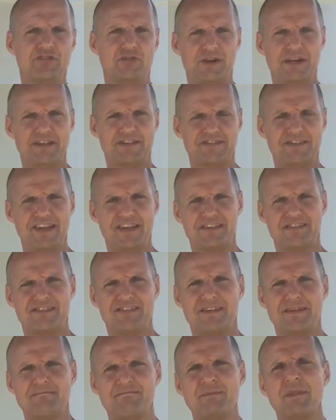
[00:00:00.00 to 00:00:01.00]
26.
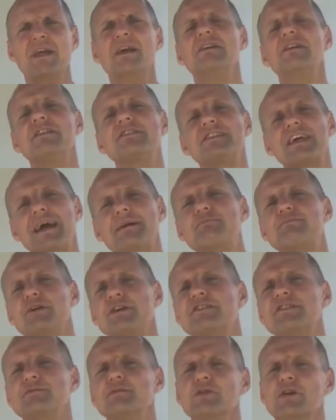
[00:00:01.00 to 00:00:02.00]
The same
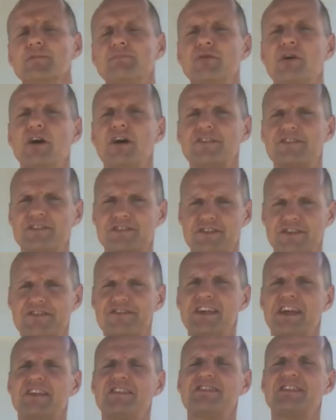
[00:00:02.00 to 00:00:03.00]
principle applies to the
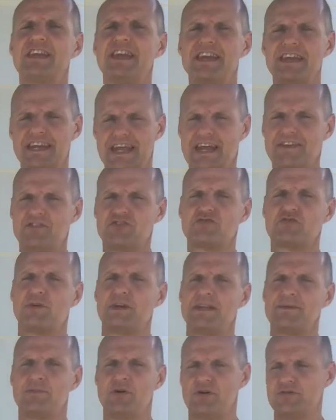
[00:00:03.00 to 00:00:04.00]
16 and the
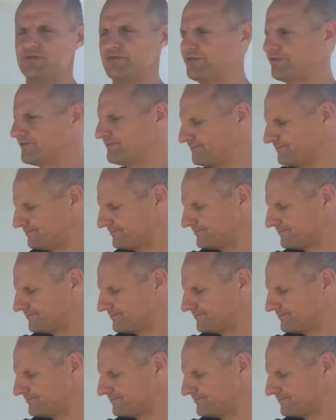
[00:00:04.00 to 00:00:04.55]
20 models.